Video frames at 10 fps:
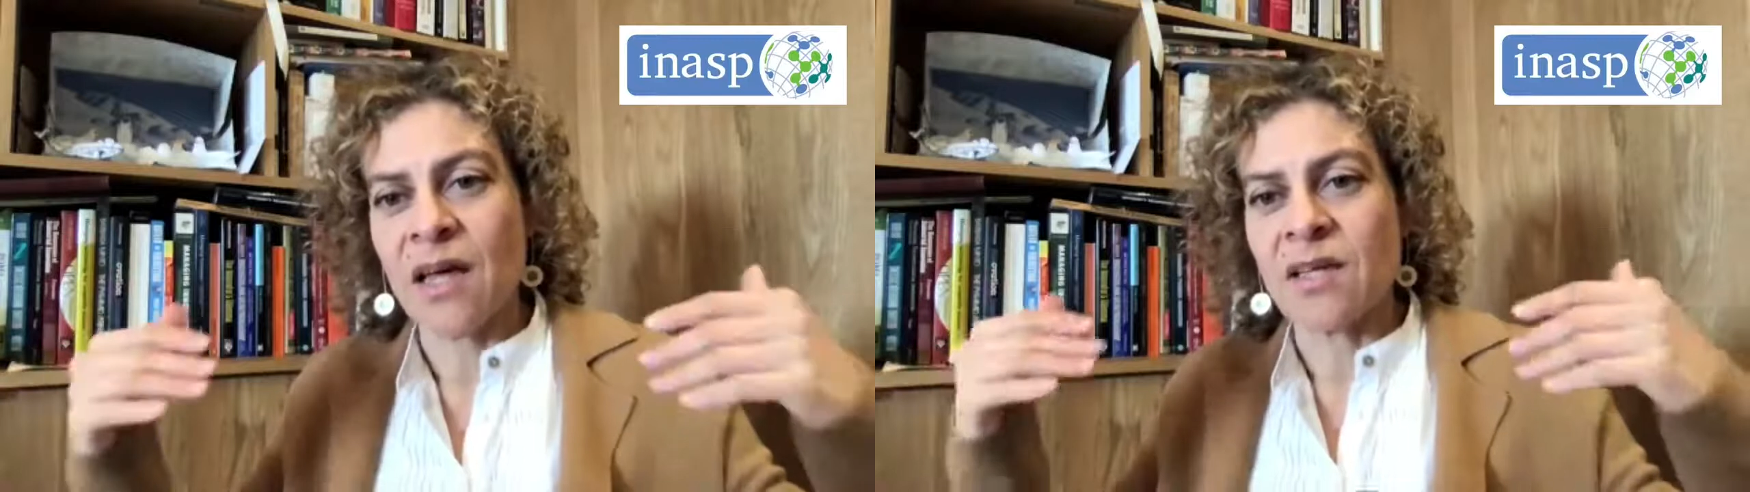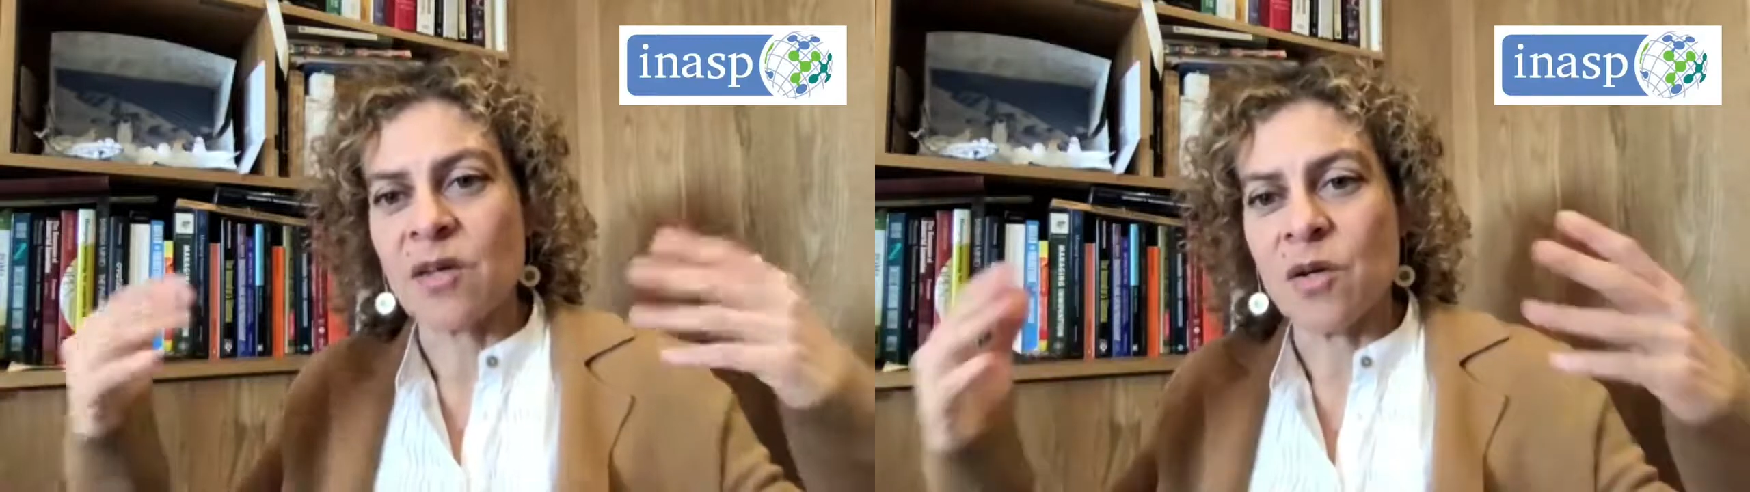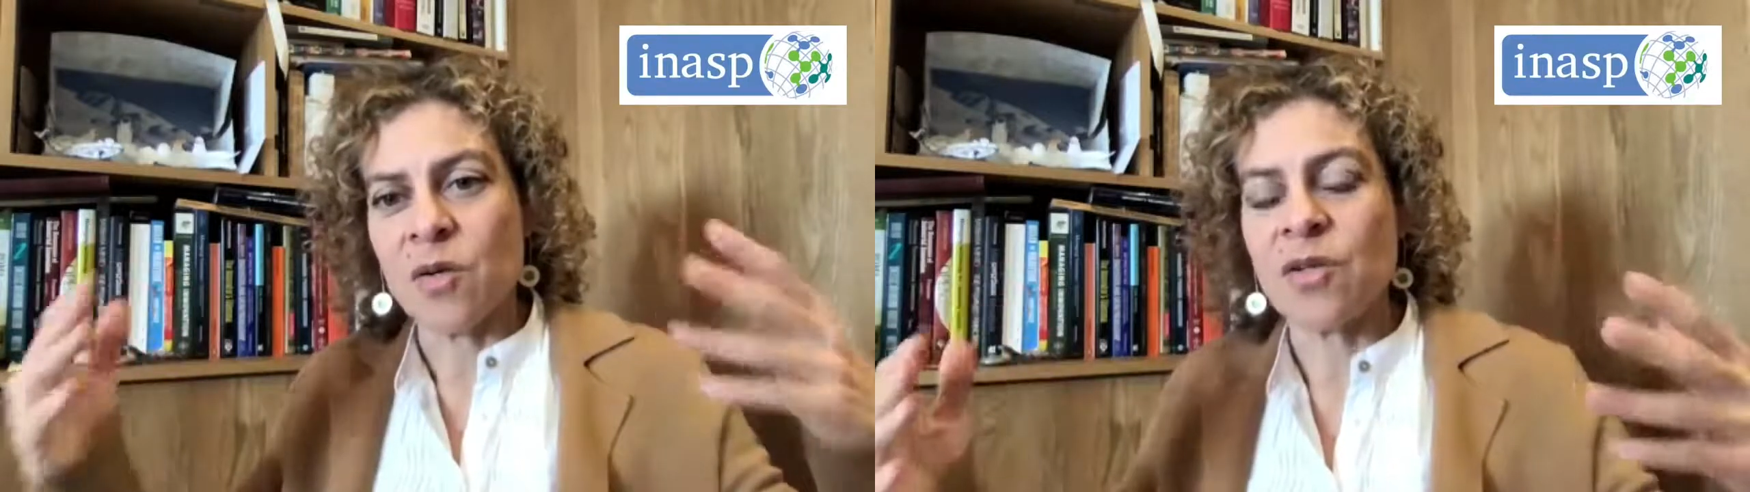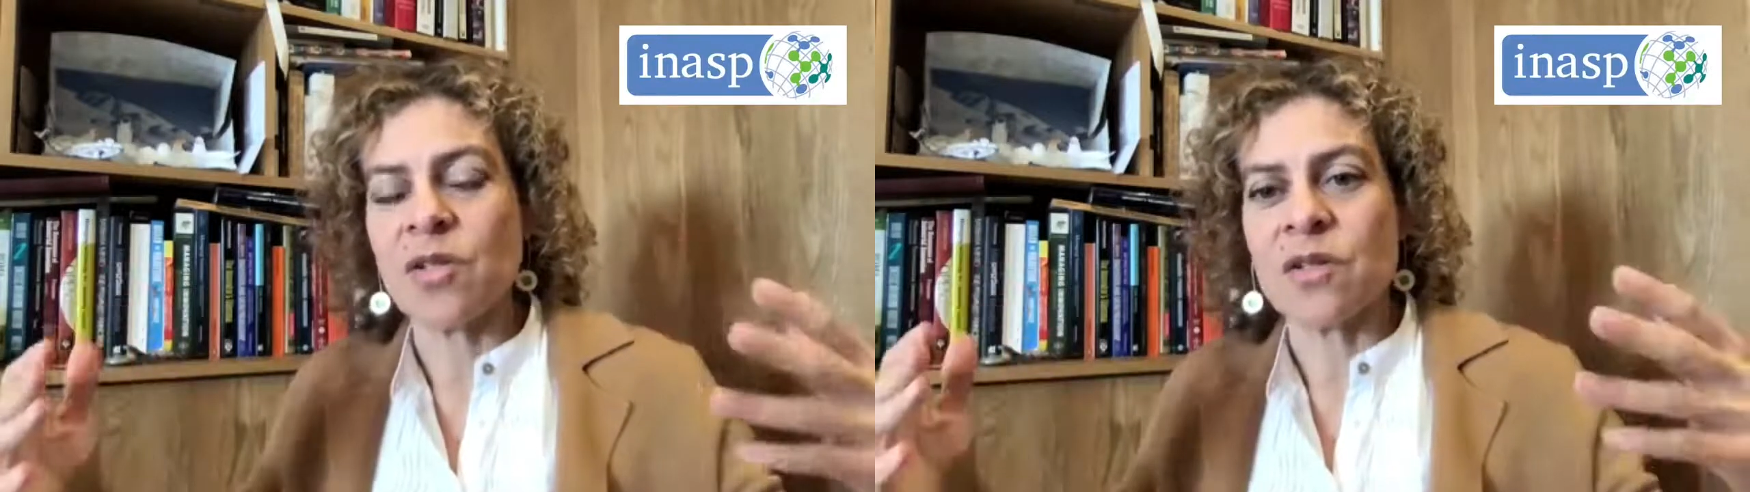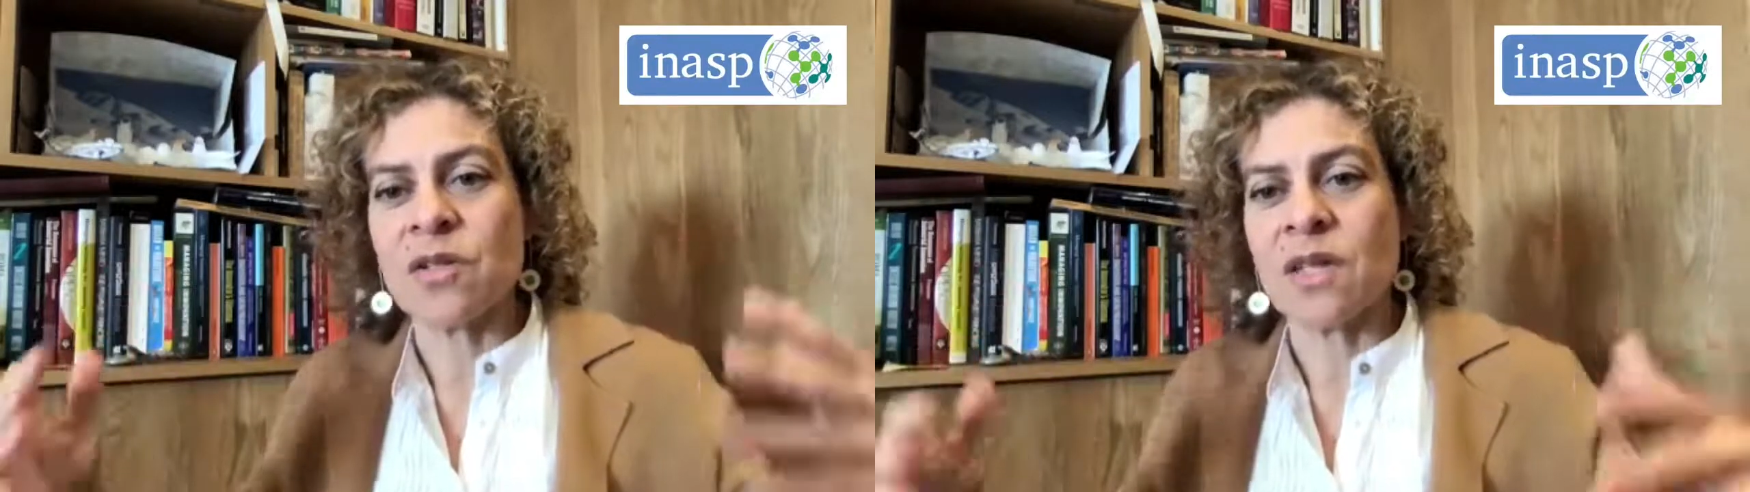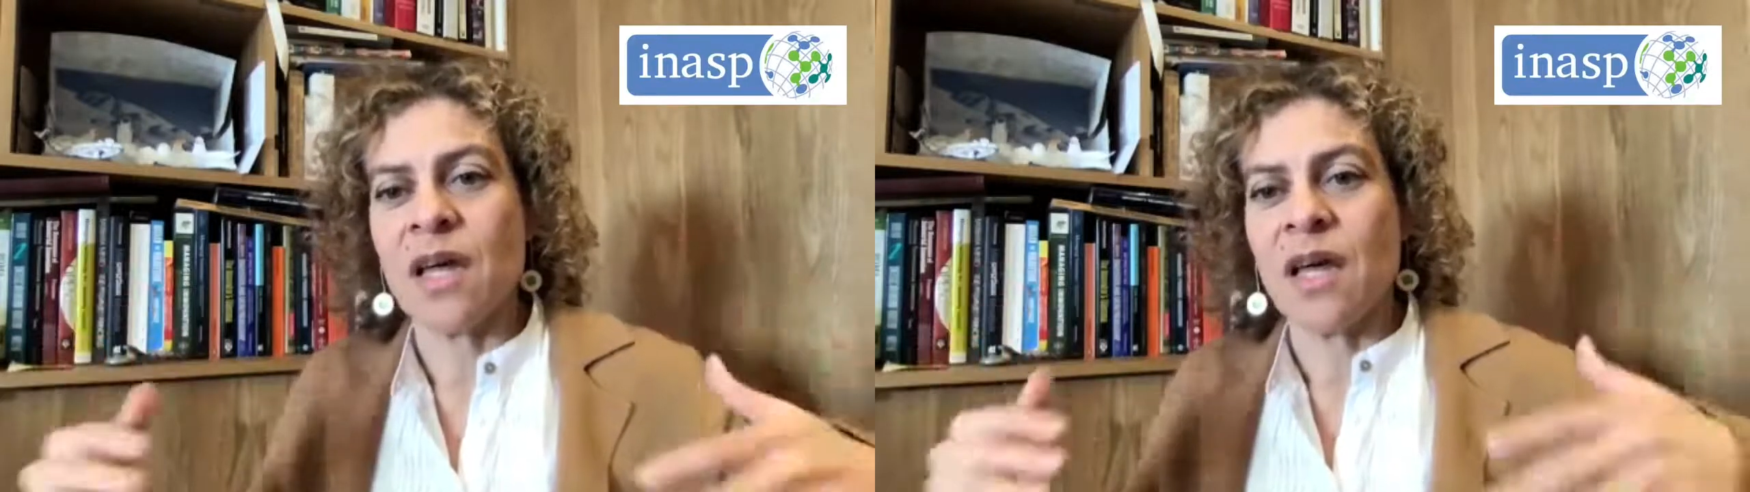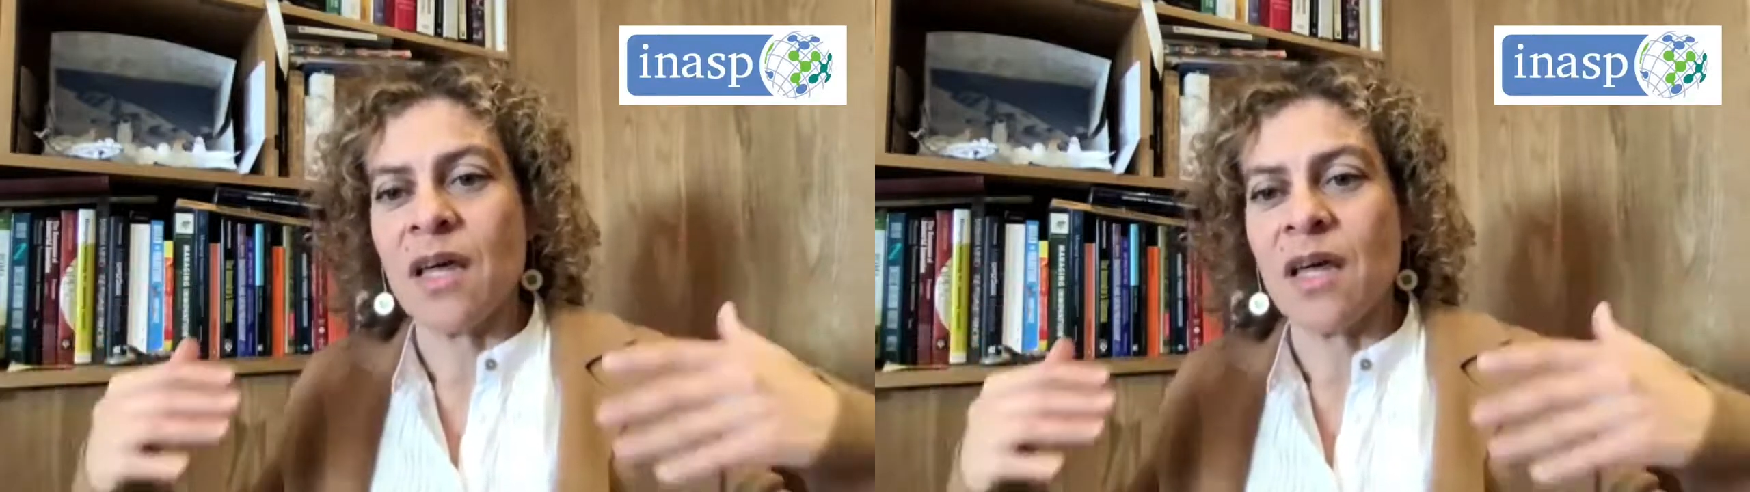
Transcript: solutions,